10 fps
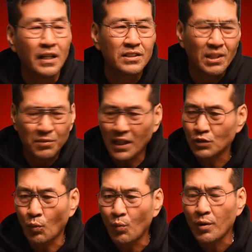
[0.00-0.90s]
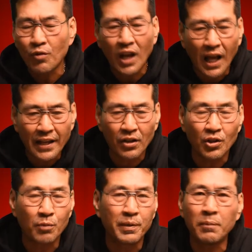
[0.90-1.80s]
And sometimes when we rely on
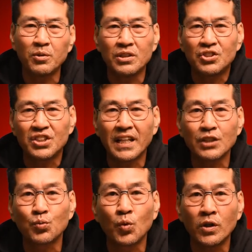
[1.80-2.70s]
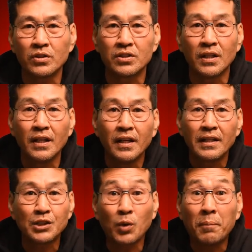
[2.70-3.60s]
other people, it just gets worse.
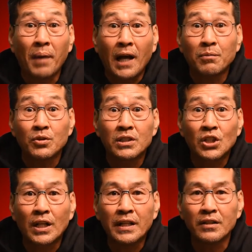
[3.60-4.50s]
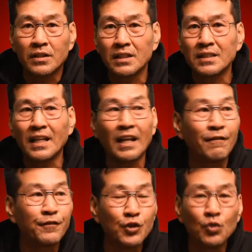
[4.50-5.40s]
That's why Bible is clear. It says
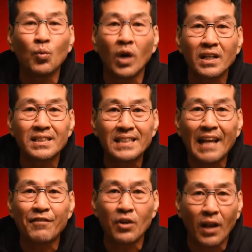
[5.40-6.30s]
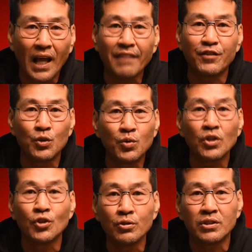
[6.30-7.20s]
if you want to save your life, you will
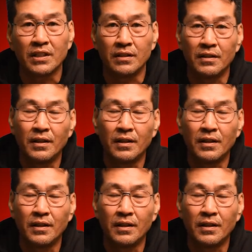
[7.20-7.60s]
lose it.